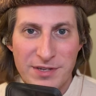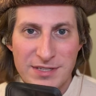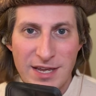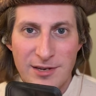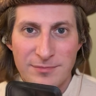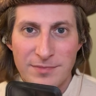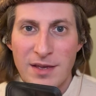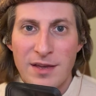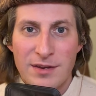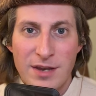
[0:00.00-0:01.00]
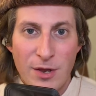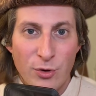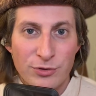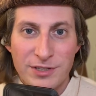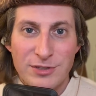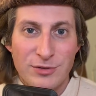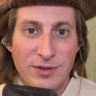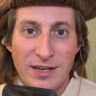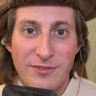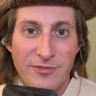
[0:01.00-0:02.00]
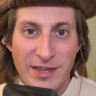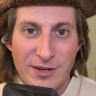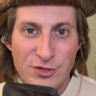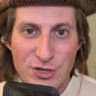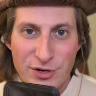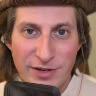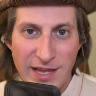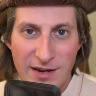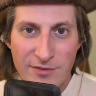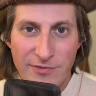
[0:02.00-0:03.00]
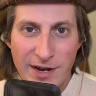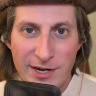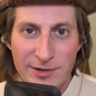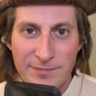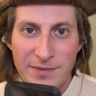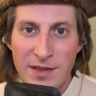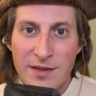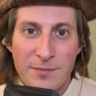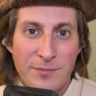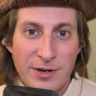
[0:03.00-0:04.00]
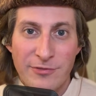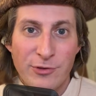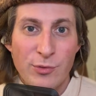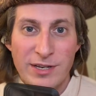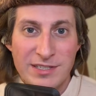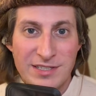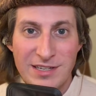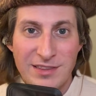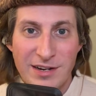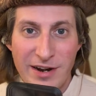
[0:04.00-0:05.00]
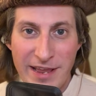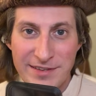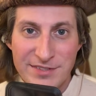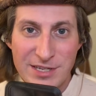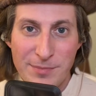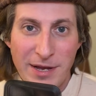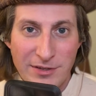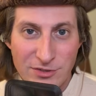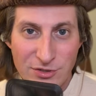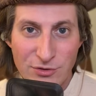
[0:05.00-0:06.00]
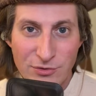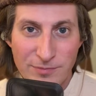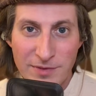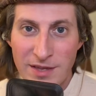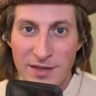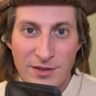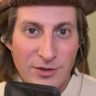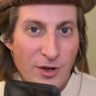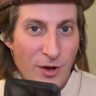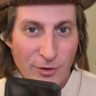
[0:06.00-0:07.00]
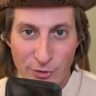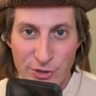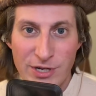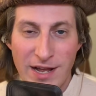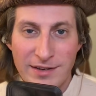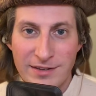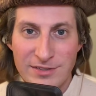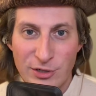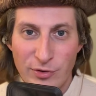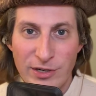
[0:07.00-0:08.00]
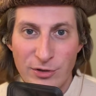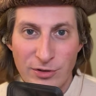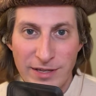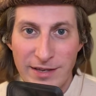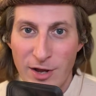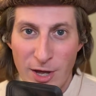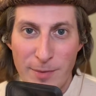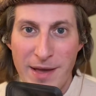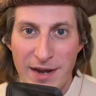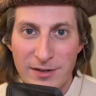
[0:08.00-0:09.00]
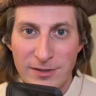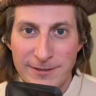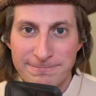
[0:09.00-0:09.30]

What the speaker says: 10, not only do you get advantage to your cannon fire, but if you exceed their AC by 2, your shot is a critical hit automatically.